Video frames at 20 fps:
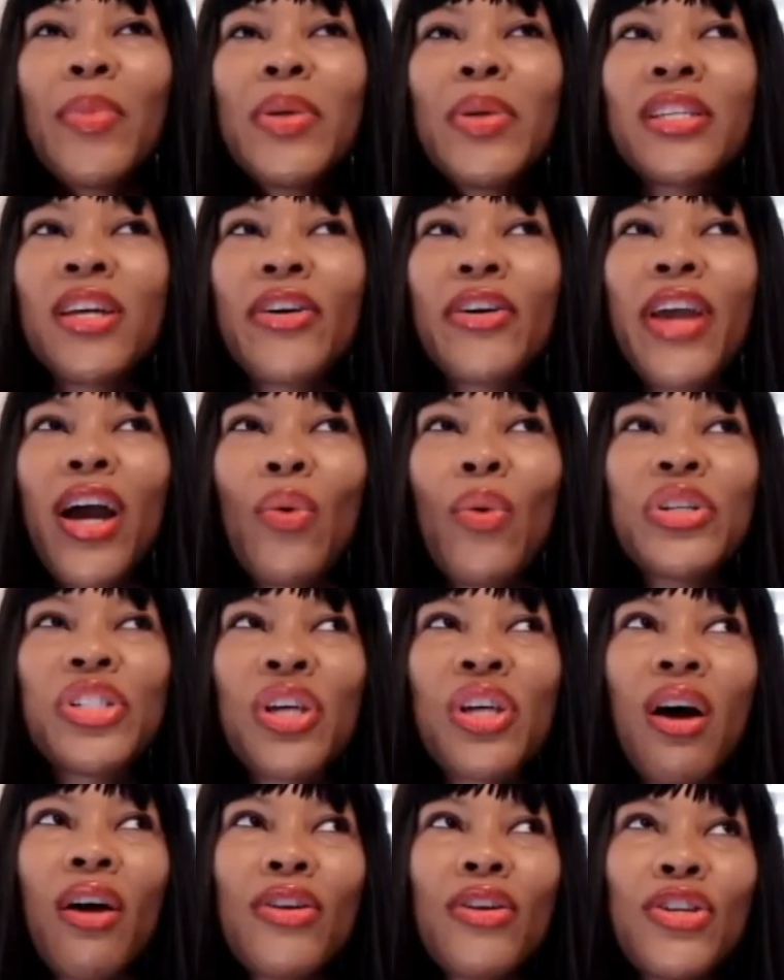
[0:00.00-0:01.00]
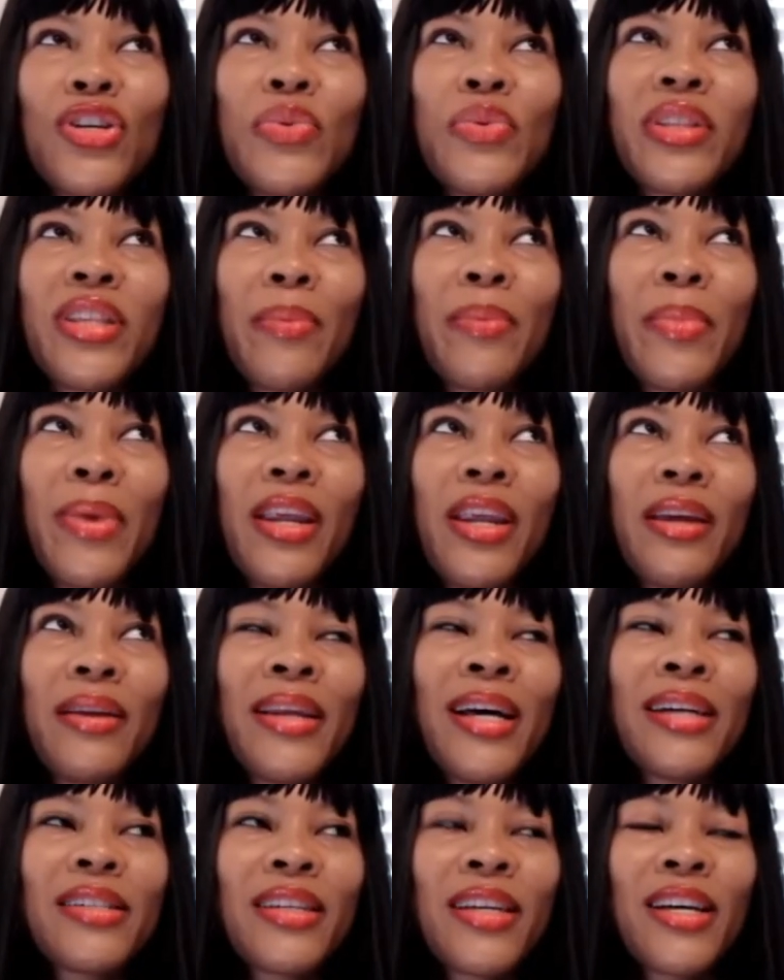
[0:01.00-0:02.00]
me tell y'all what y'all can do with that money.
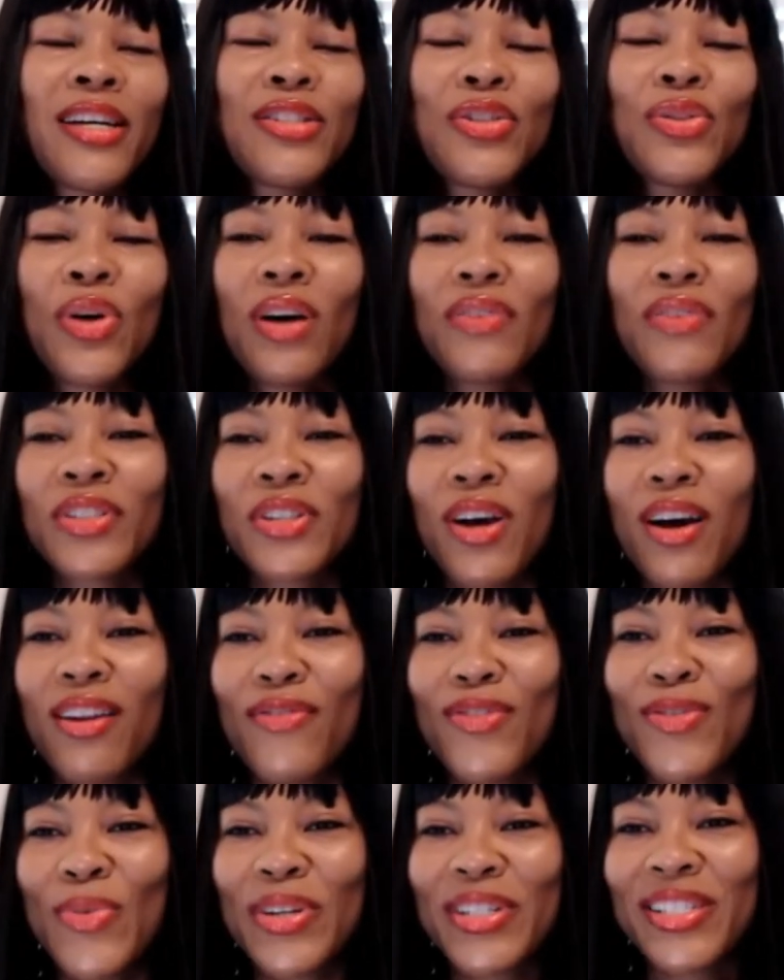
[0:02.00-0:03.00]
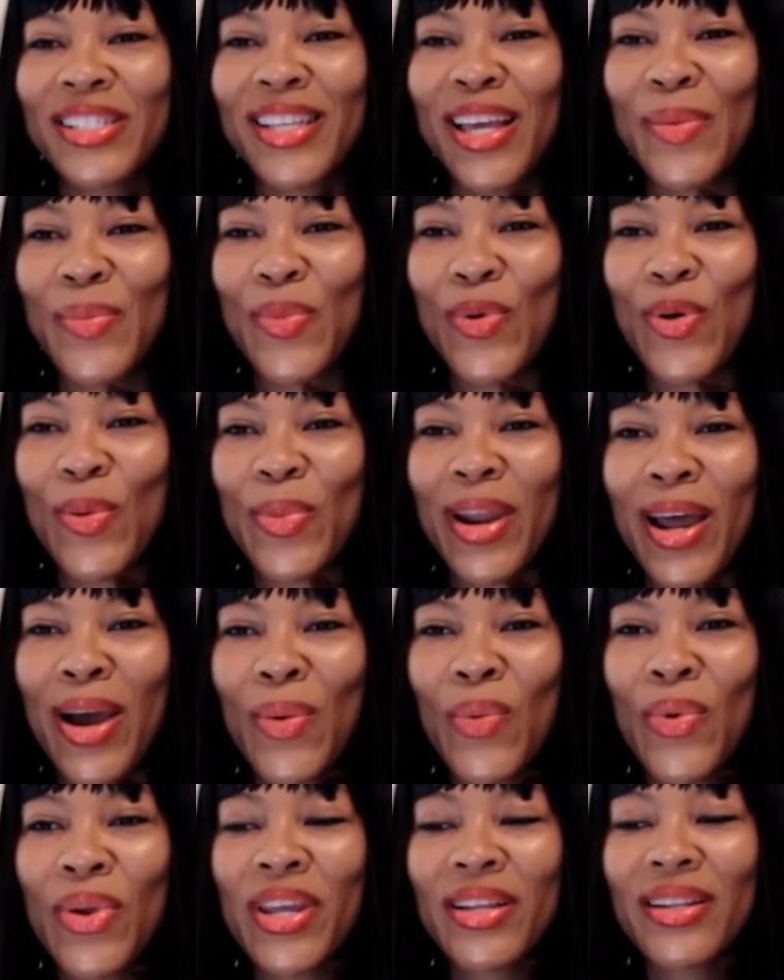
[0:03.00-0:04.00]
Not to cut you off, Sean, if you want mm-hmm. to say more, but I
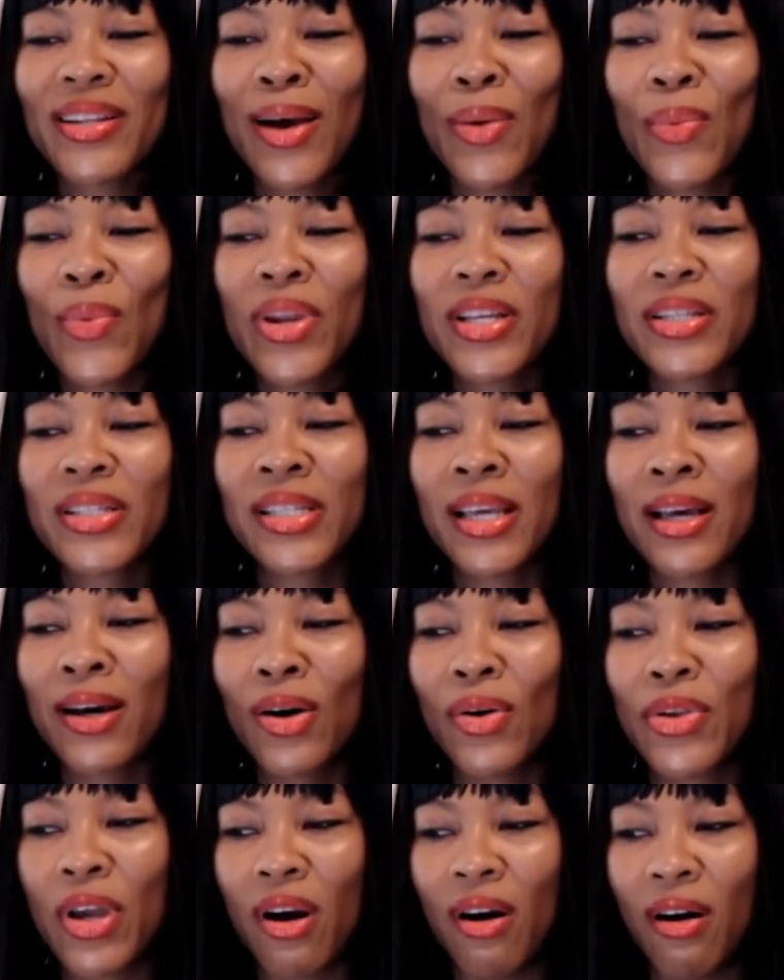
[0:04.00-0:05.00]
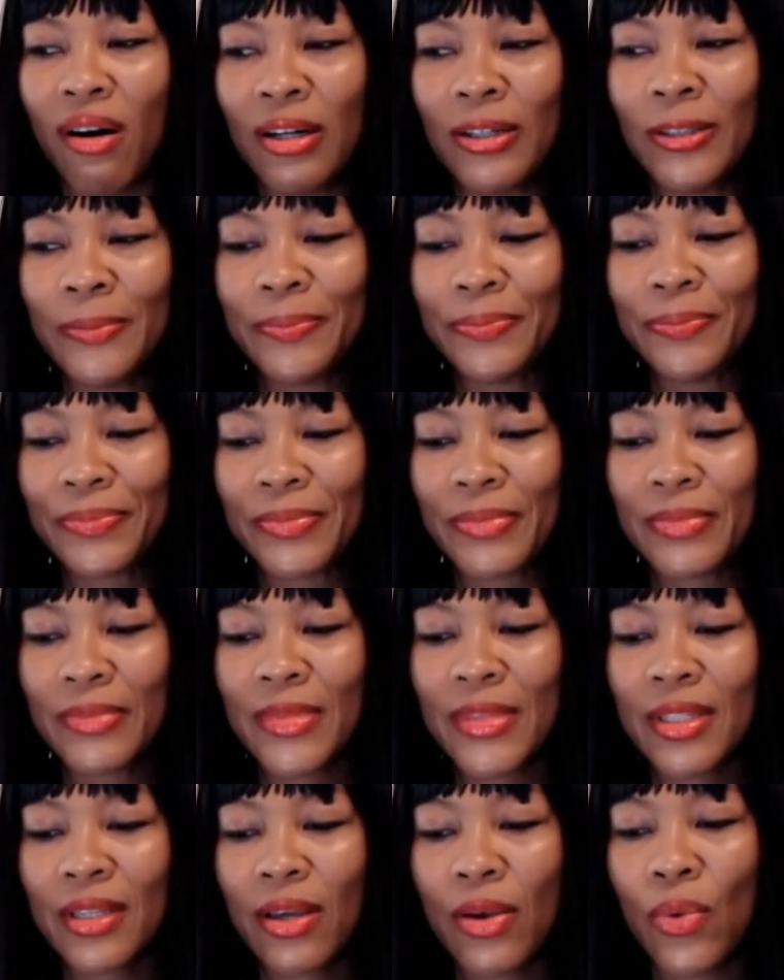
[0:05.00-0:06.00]
want to I want to tell y'all
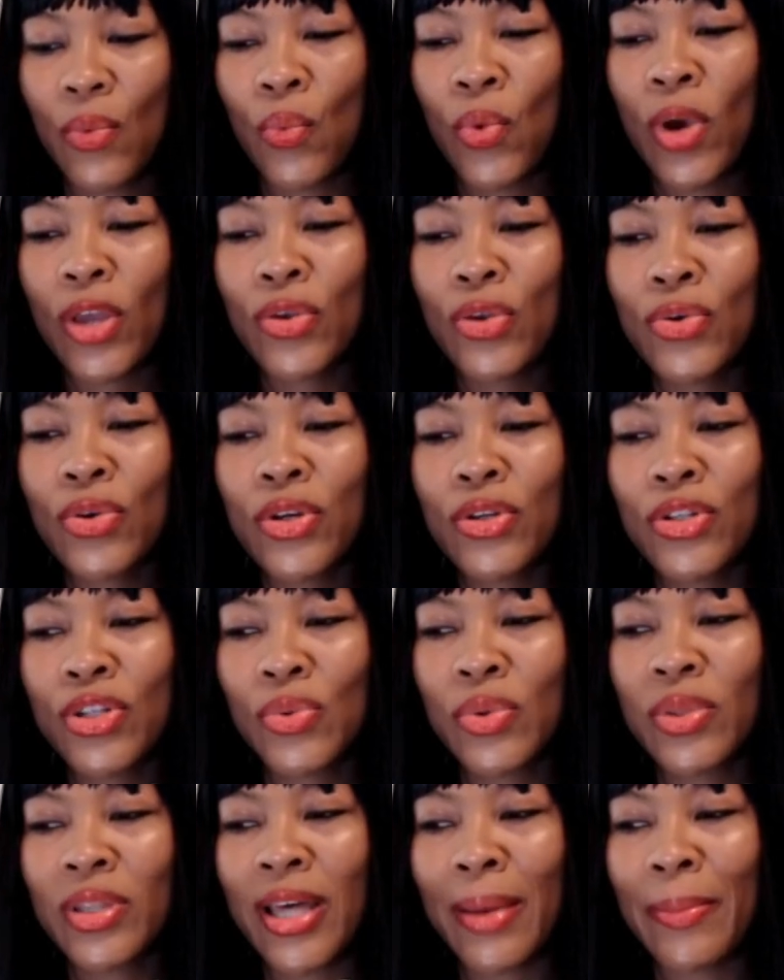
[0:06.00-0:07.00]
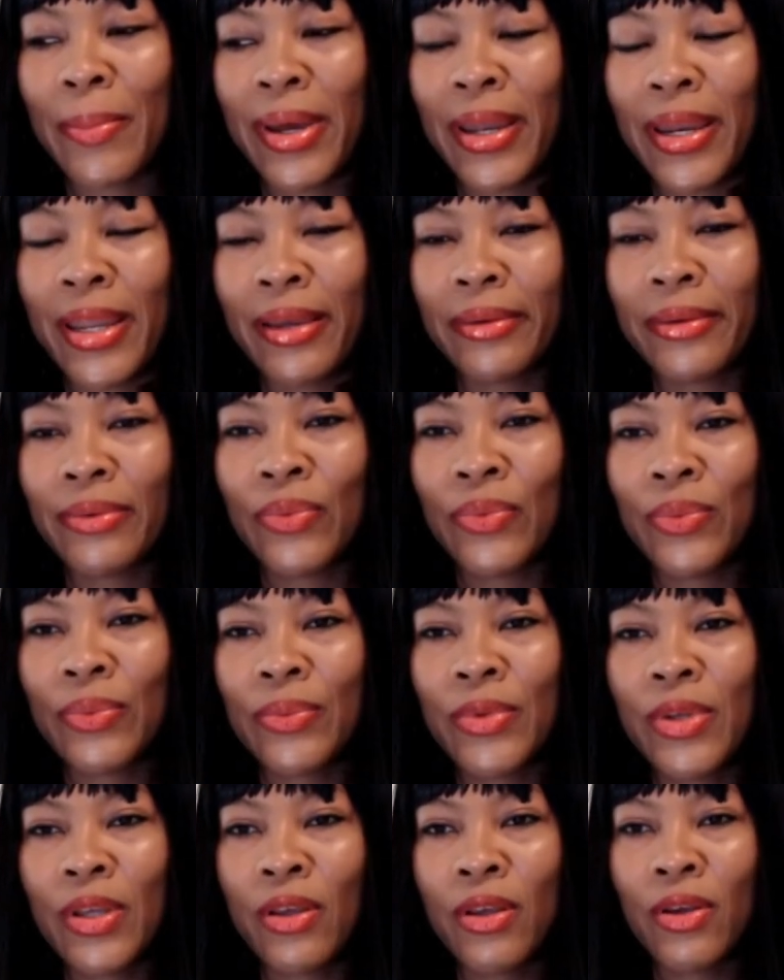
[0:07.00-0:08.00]
what you could do with that money.
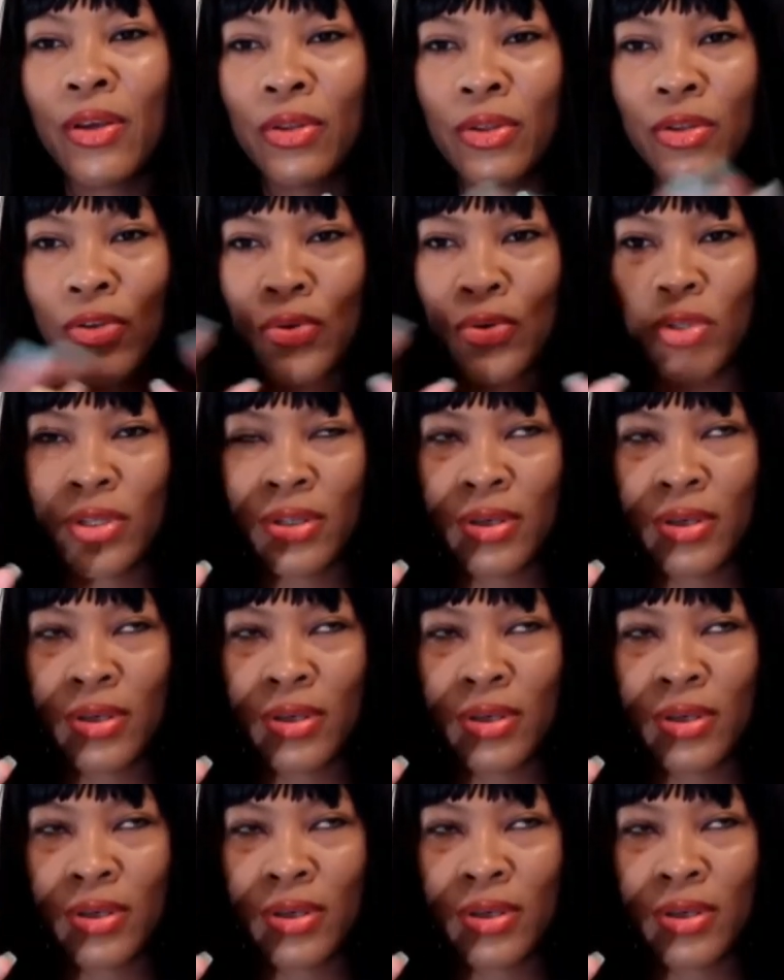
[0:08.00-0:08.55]
You,